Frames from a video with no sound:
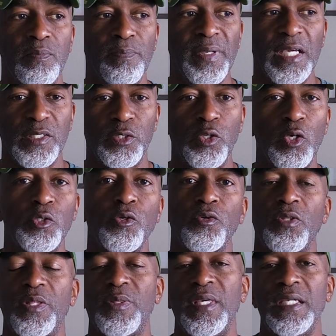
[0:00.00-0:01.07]
because those are
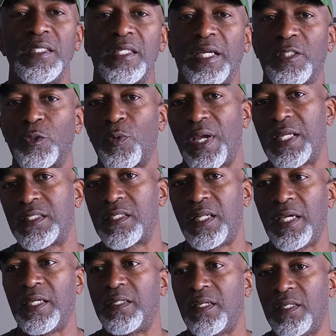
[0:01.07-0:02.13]
the things that
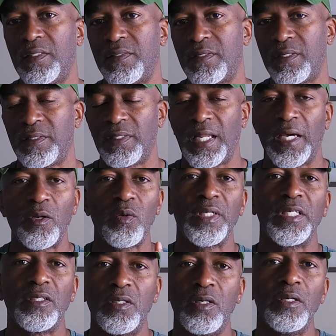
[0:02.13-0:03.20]
translate into not only
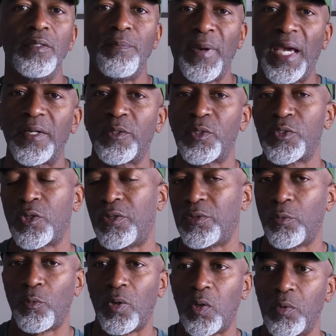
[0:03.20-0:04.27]
good manners on
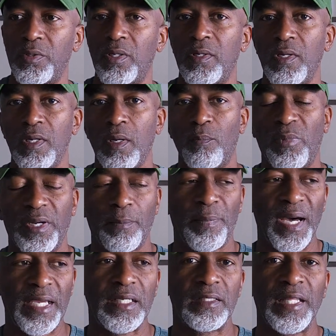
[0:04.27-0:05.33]
the road, but a
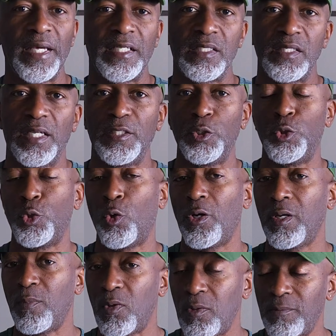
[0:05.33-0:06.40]
bike that is
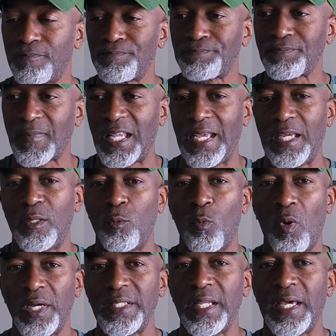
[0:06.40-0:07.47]
enjoyable and
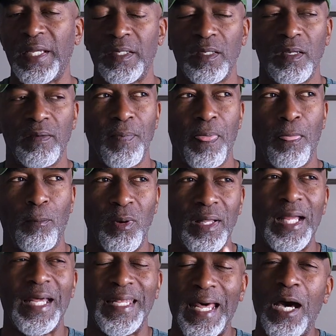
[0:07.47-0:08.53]
one that will
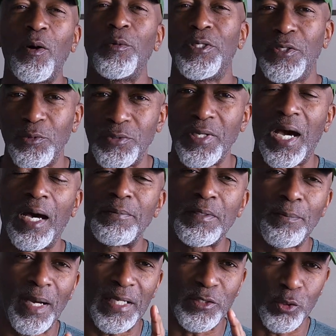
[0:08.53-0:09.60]
allow you to
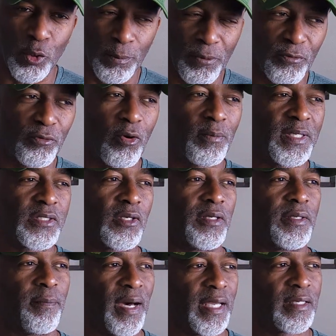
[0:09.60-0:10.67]
optimize your performance on
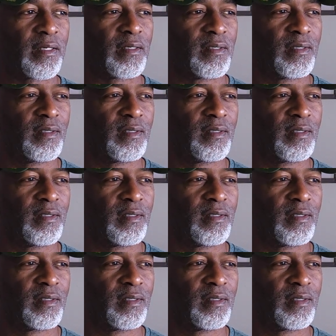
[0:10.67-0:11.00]
the bike